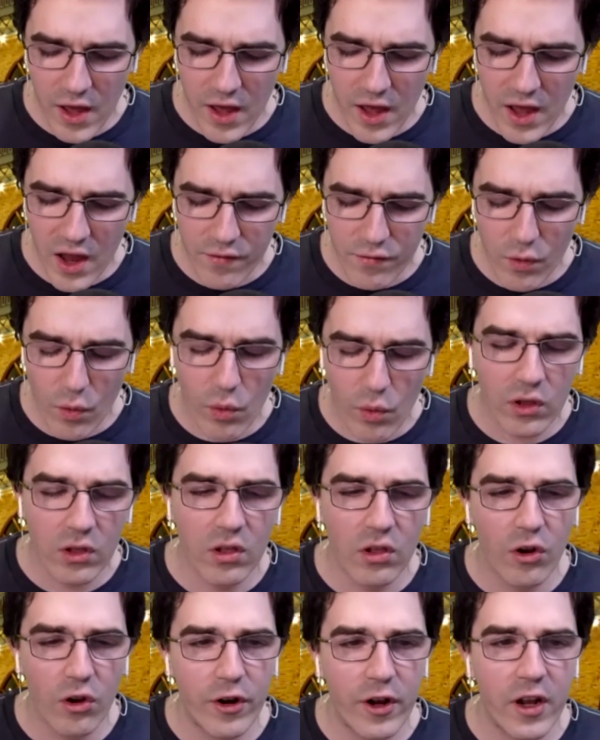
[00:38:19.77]
everyone
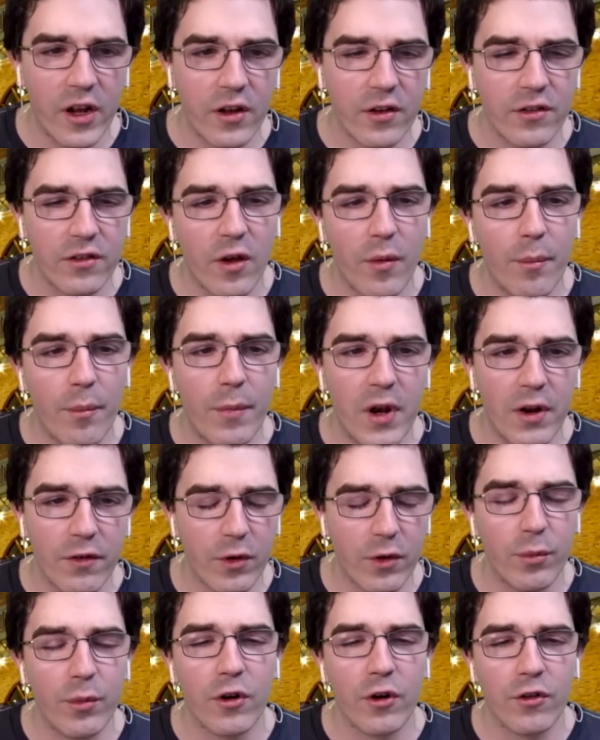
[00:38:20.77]
learning some bit of
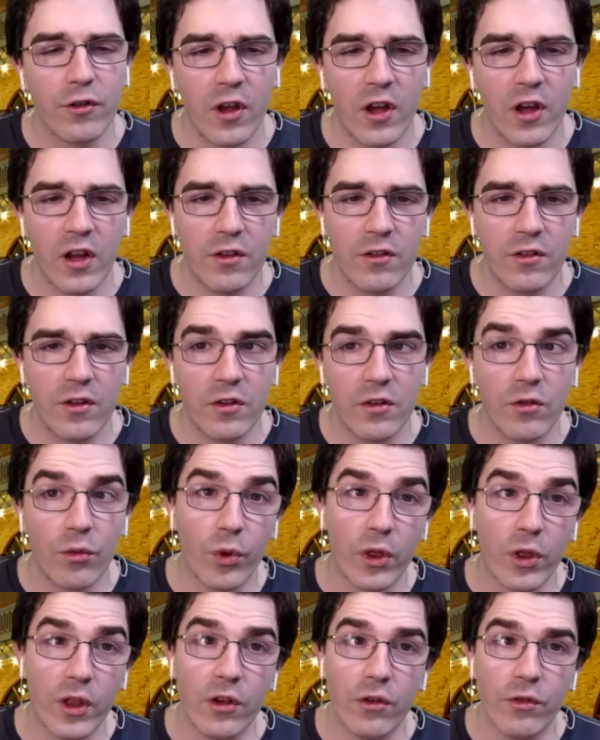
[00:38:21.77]
computer science is a really
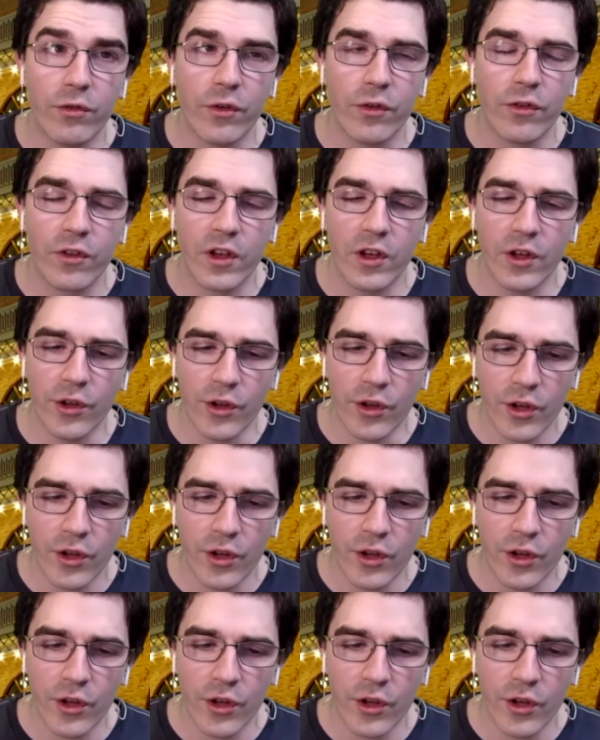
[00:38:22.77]
useful skill.